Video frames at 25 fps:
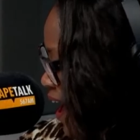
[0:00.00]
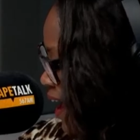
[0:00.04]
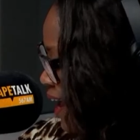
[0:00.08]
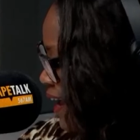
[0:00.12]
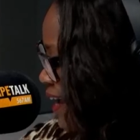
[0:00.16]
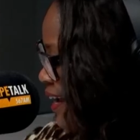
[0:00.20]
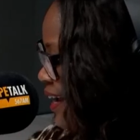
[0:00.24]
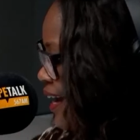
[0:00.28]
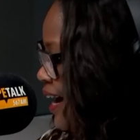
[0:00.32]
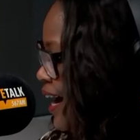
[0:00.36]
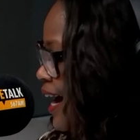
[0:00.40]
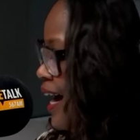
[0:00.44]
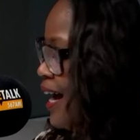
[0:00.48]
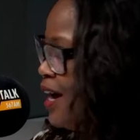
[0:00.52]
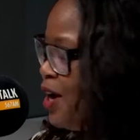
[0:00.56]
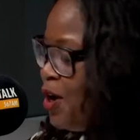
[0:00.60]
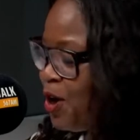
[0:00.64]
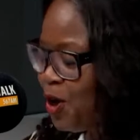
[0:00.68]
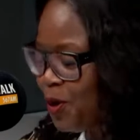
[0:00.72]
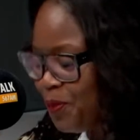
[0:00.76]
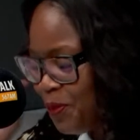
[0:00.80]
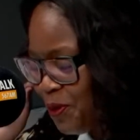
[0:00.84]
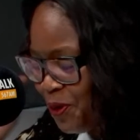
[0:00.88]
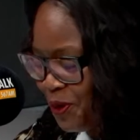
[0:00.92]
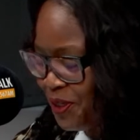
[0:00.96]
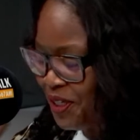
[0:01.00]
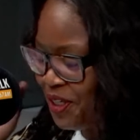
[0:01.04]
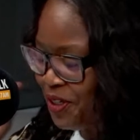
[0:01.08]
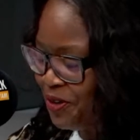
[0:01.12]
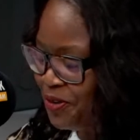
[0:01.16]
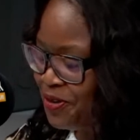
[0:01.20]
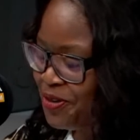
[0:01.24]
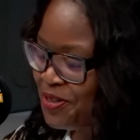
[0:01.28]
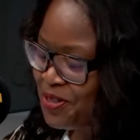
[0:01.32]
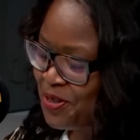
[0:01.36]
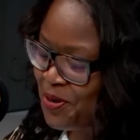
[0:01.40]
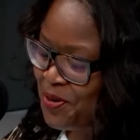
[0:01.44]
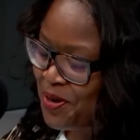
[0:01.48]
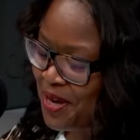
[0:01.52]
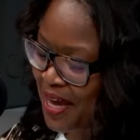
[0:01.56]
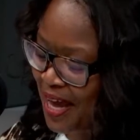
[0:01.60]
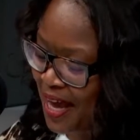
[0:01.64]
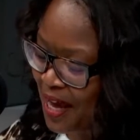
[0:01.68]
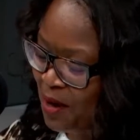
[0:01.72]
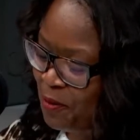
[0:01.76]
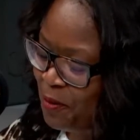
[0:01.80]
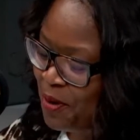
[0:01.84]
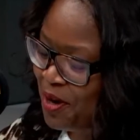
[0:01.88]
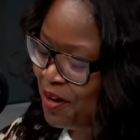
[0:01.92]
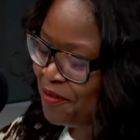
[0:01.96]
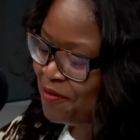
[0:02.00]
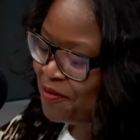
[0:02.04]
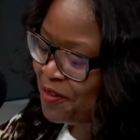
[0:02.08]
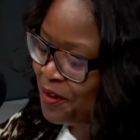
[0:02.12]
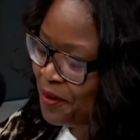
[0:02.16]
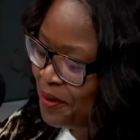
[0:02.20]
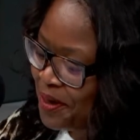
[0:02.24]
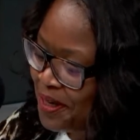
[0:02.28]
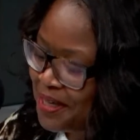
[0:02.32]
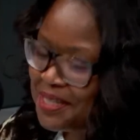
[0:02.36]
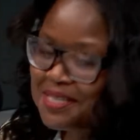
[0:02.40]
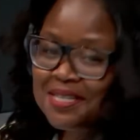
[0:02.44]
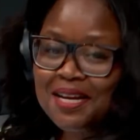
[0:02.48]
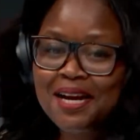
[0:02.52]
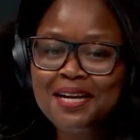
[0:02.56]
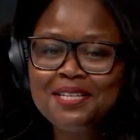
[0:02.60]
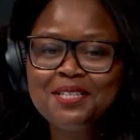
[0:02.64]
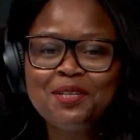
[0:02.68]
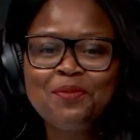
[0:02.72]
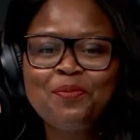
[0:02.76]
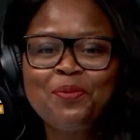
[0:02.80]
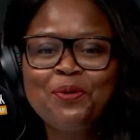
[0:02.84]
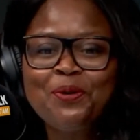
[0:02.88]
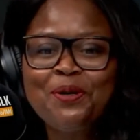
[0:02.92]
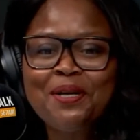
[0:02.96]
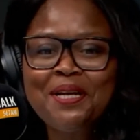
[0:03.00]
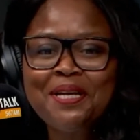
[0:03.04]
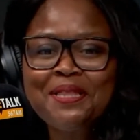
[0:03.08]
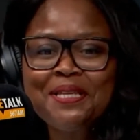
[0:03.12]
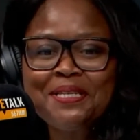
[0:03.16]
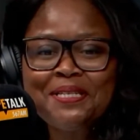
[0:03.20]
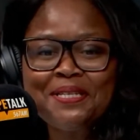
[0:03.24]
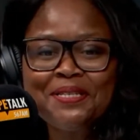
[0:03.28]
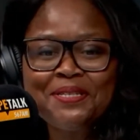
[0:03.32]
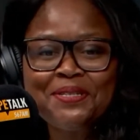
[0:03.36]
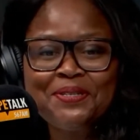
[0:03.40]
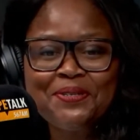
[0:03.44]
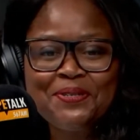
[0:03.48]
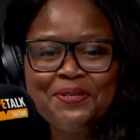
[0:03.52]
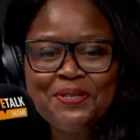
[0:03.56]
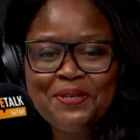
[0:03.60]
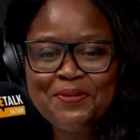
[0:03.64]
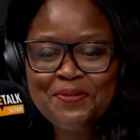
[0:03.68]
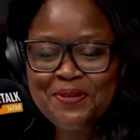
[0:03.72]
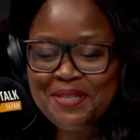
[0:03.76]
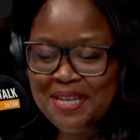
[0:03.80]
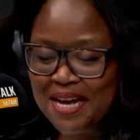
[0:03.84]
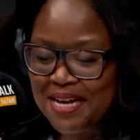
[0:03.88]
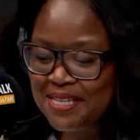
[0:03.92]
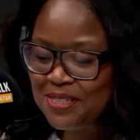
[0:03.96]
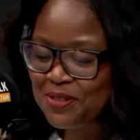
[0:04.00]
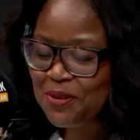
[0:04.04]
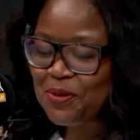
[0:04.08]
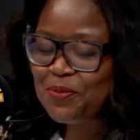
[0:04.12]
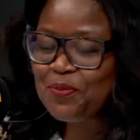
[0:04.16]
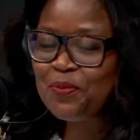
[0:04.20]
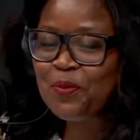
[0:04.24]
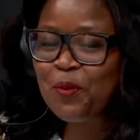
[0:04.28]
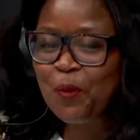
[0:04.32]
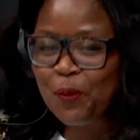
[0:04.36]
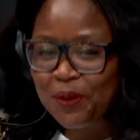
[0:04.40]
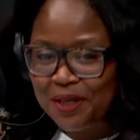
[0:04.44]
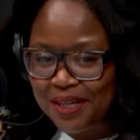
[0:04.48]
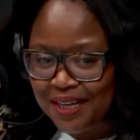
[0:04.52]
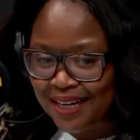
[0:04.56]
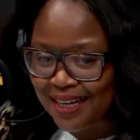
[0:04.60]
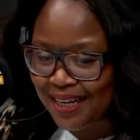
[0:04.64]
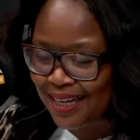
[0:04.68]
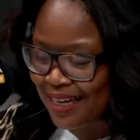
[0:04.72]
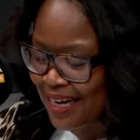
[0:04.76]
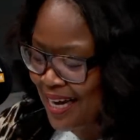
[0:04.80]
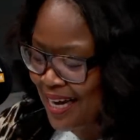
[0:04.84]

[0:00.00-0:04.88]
I hope your ear is okay. We are very excited. Prue Leith is in studio with us. Good morning.